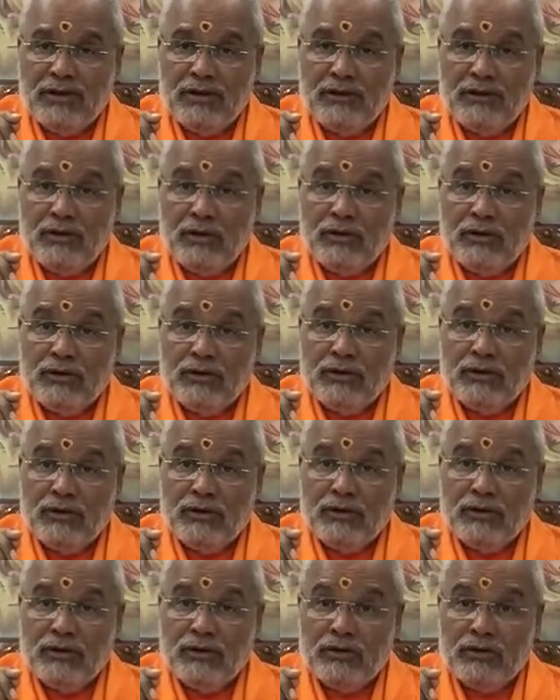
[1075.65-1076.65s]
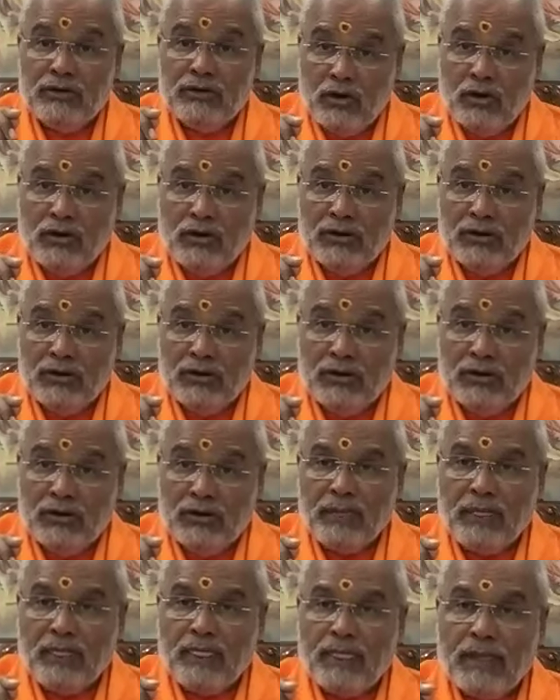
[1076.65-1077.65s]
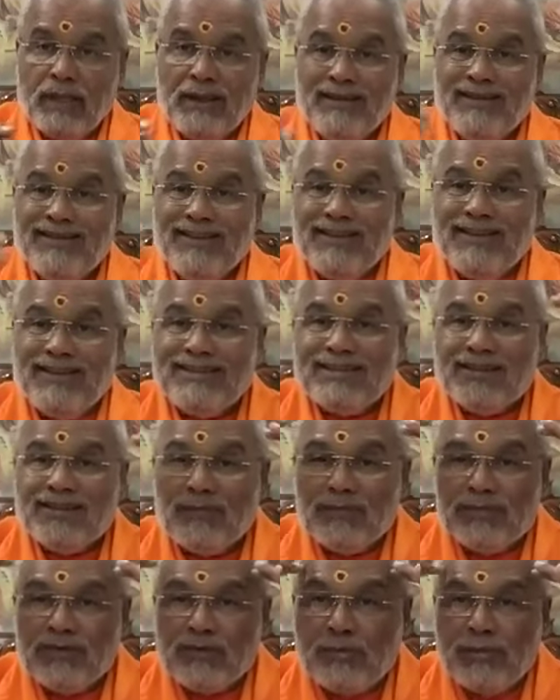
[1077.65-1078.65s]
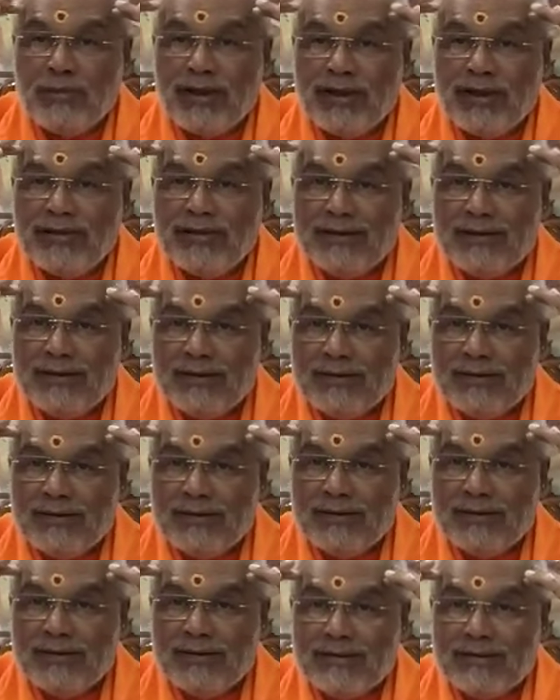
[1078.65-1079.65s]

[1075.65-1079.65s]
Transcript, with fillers: and not that strong, there is some space here.